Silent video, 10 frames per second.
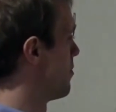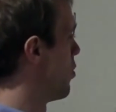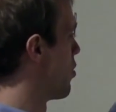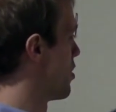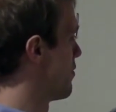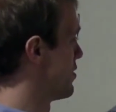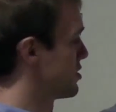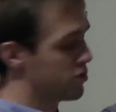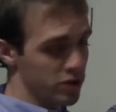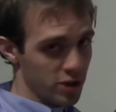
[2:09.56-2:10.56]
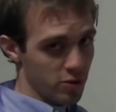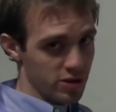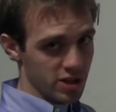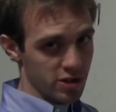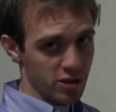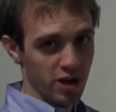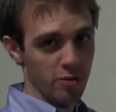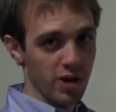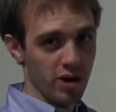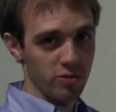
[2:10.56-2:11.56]
or if it's 2 keywords that you care
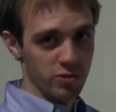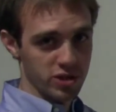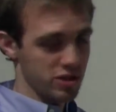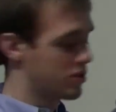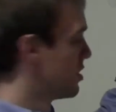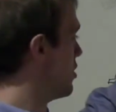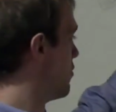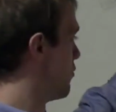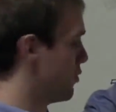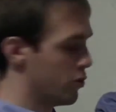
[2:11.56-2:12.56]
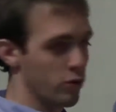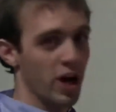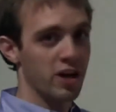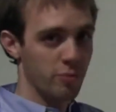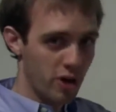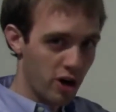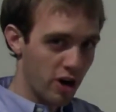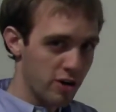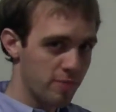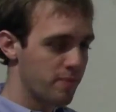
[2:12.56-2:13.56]
about, which is foo and
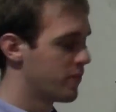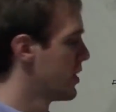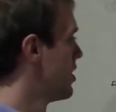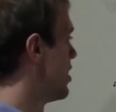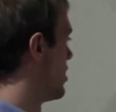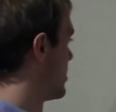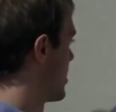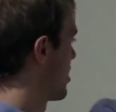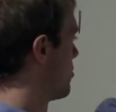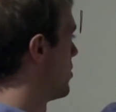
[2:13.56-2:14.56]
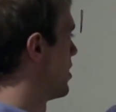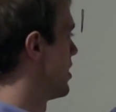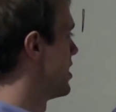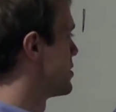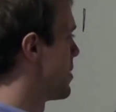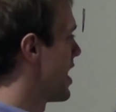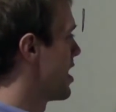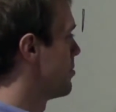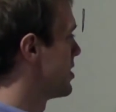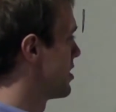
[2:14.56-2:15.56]
bar. The second one is
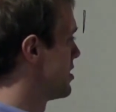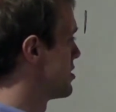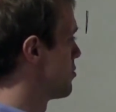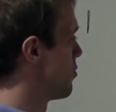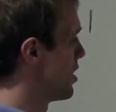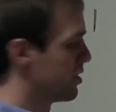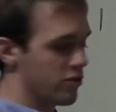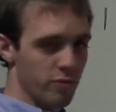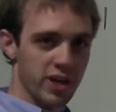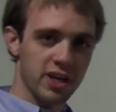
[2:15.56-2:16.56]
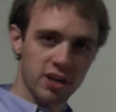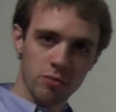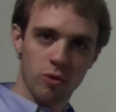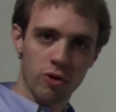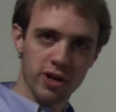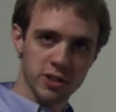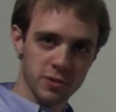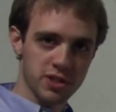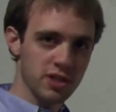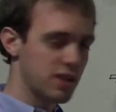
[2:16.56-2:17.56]
bad because, well, you're making it more
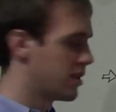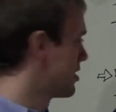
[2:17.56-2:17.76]
explicit that